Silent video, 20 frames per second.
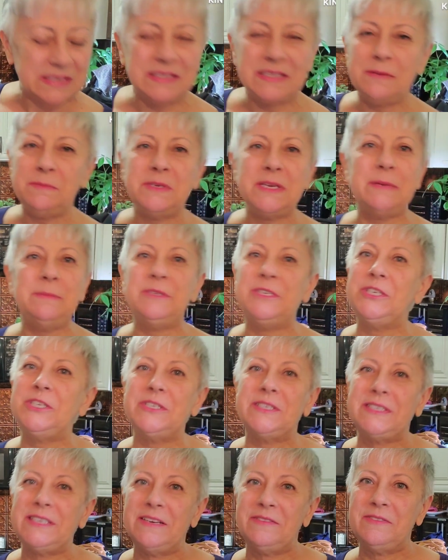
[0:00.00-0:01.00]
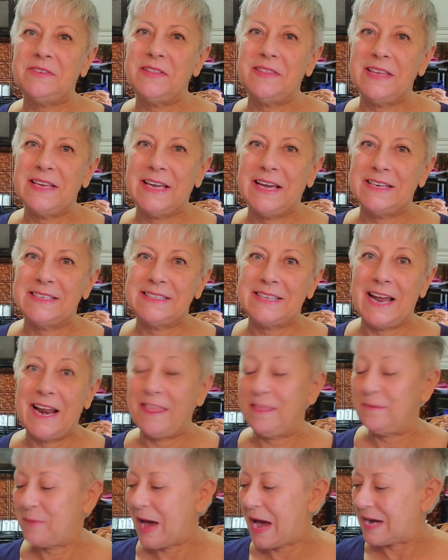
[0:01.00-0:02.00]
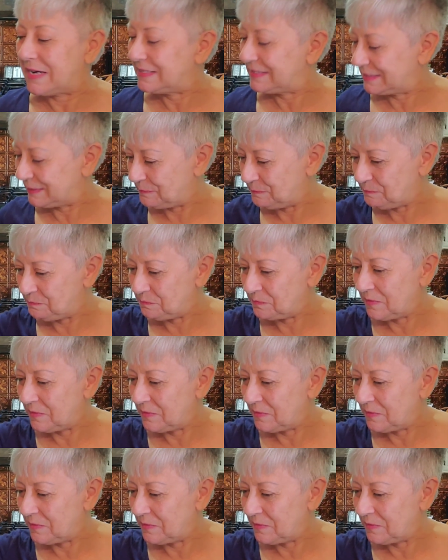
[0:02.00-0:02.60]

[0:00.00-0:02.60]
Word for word: Sometimes you just have to think outside of the box.